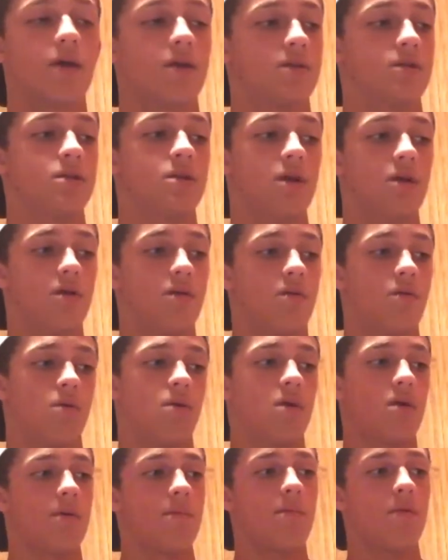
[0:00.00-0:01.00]
So
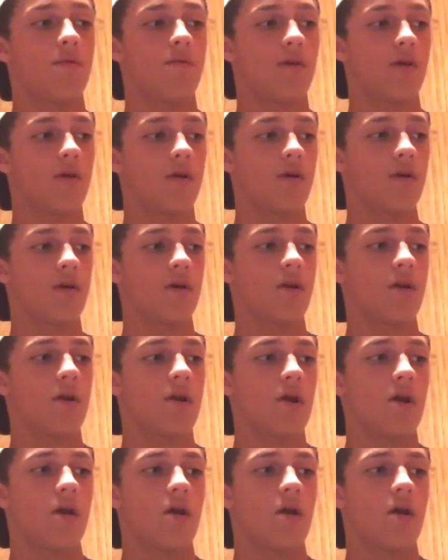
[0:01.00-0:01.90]
moving on,